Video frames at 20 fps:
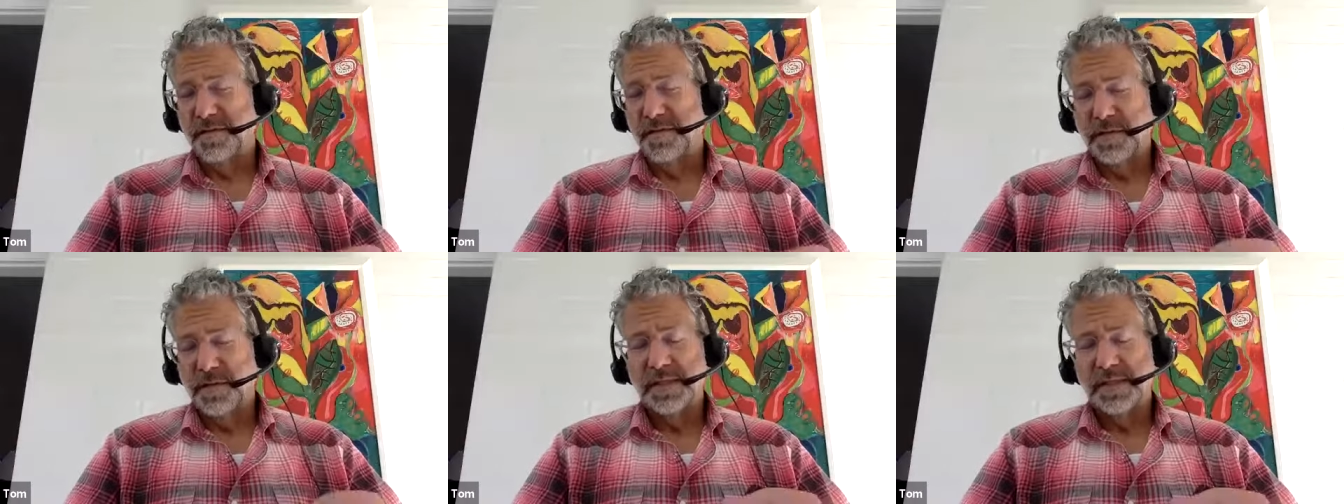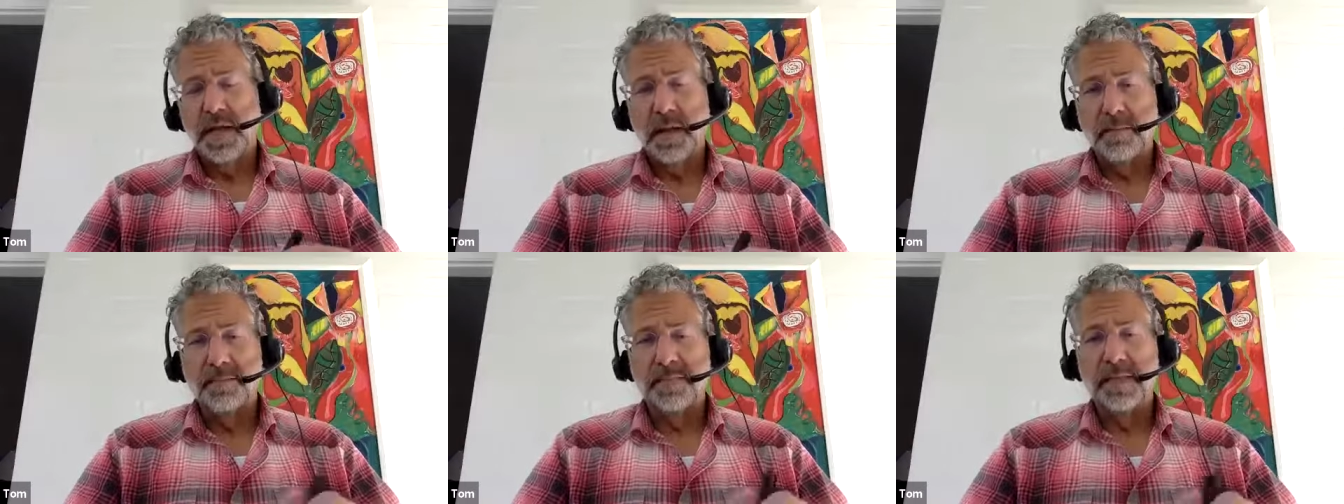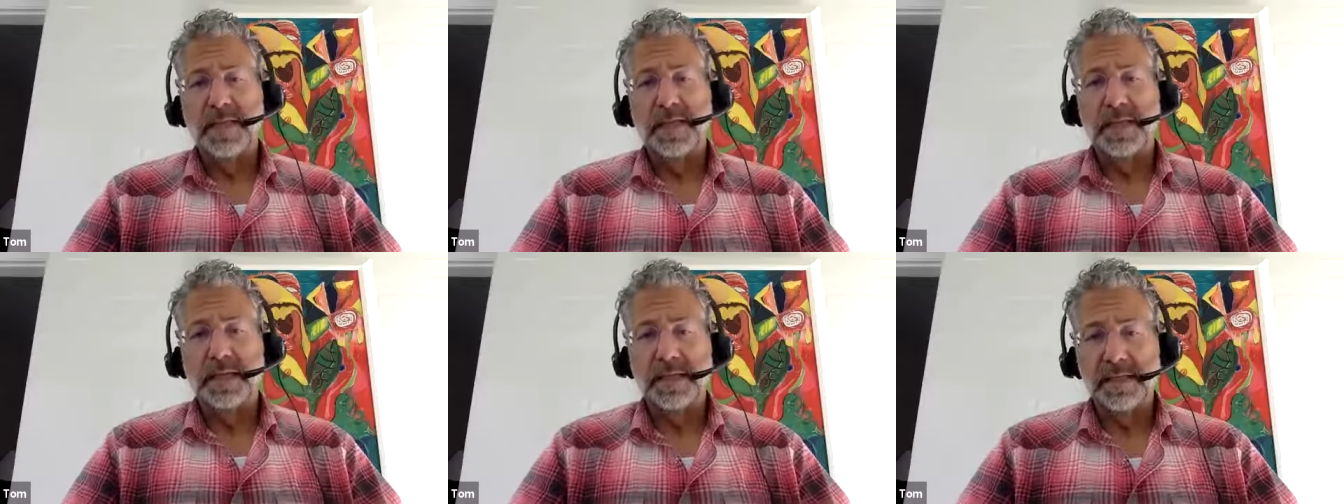first
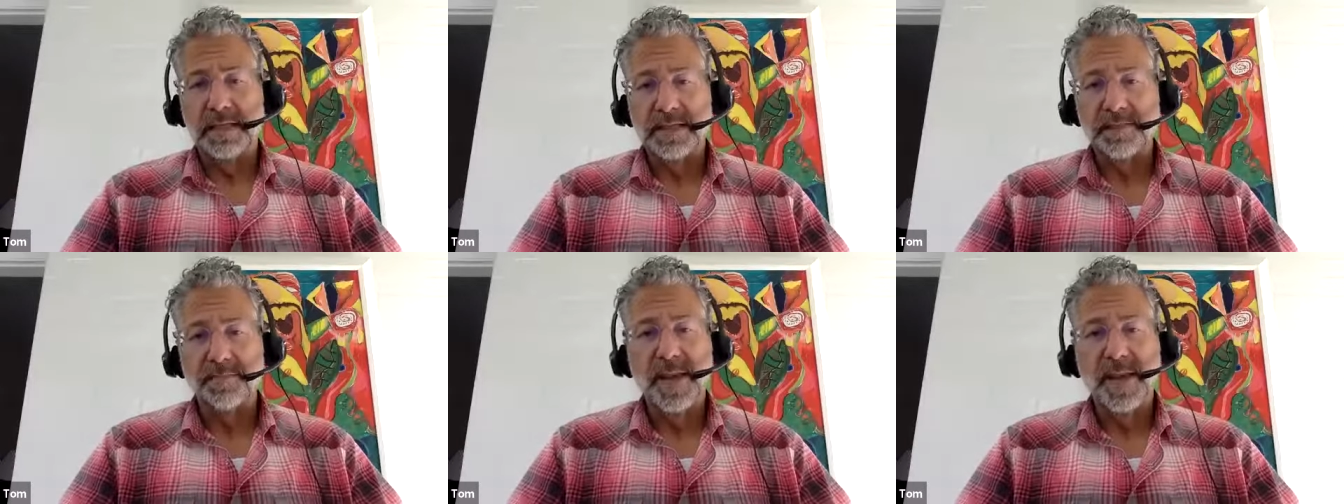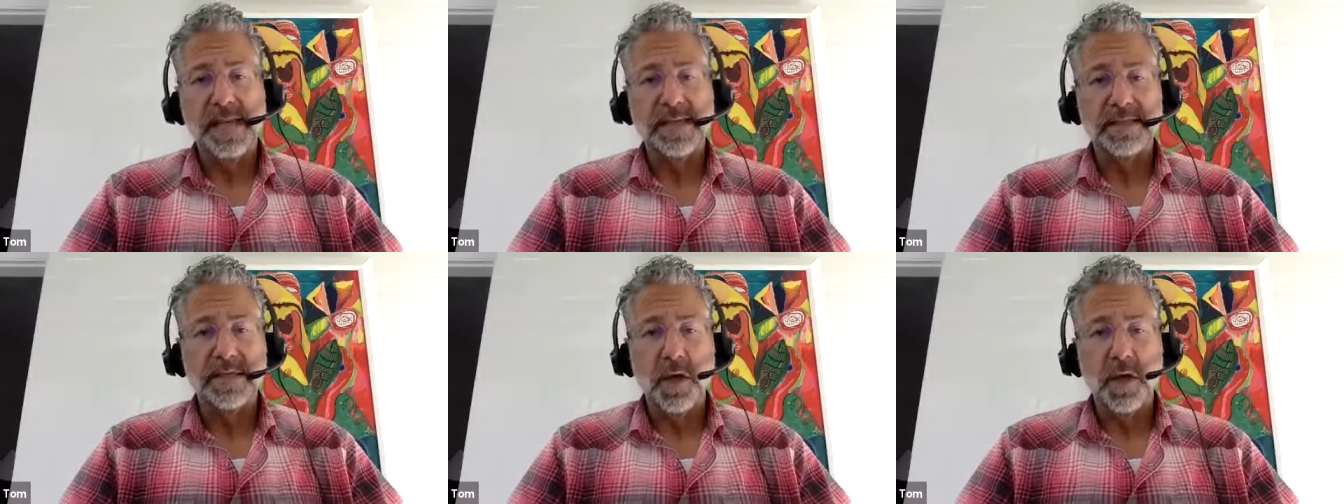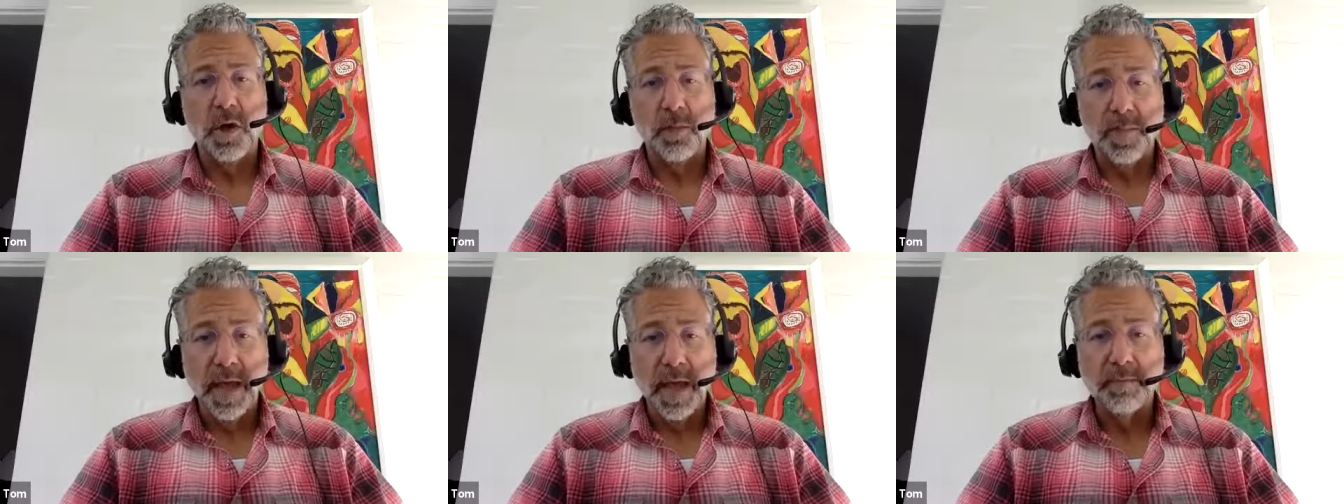company in the space
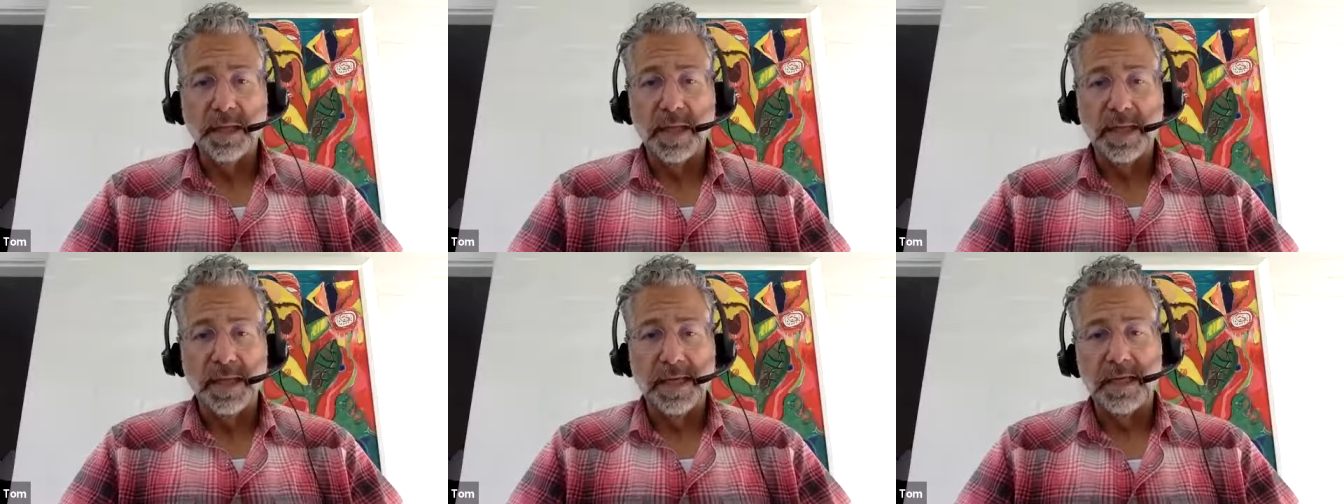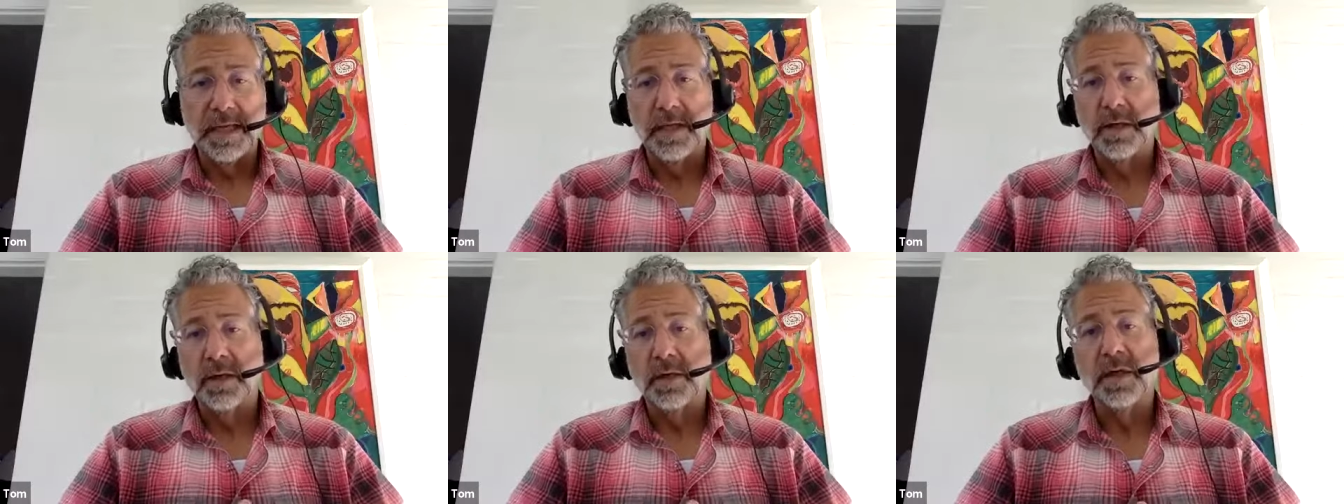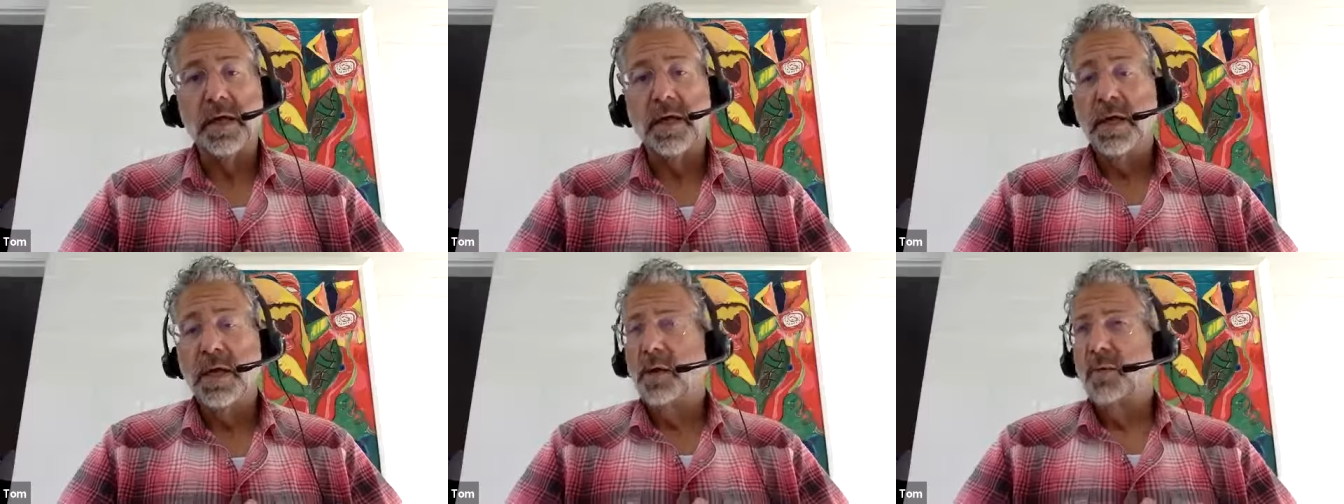go public here
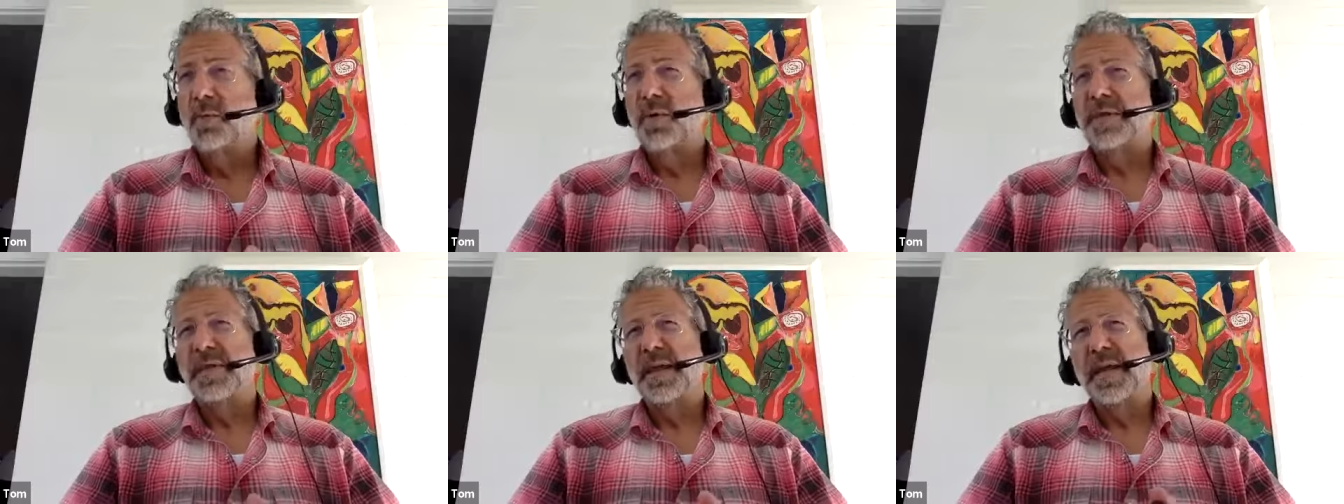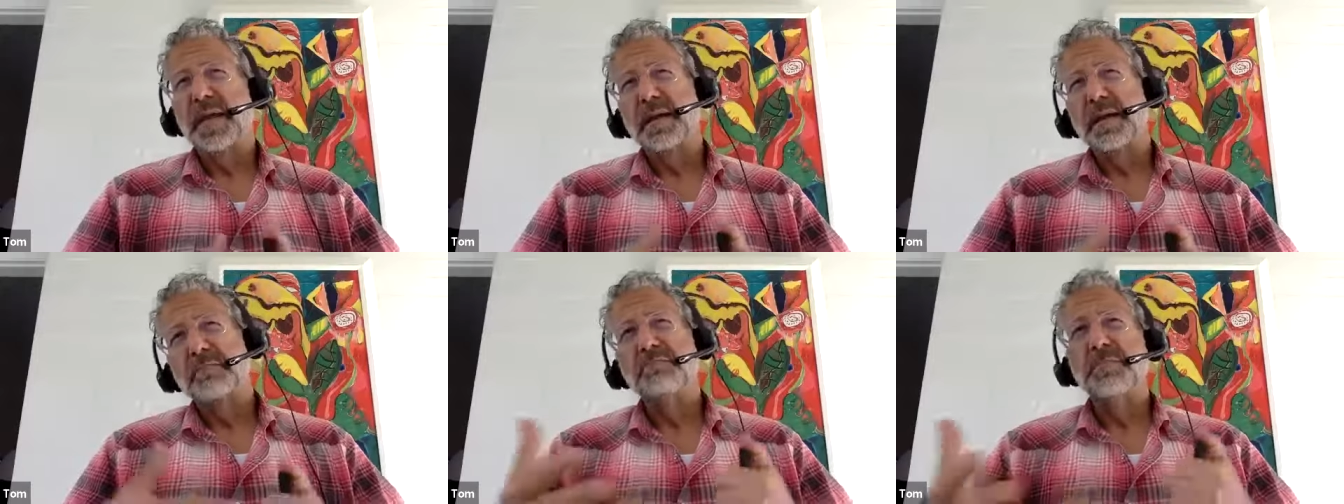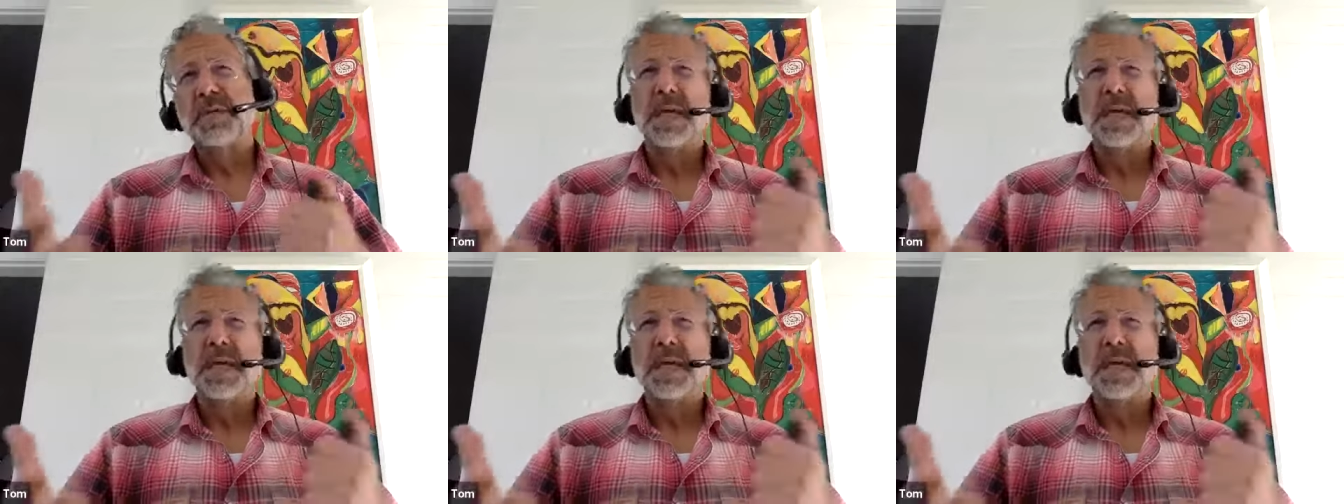within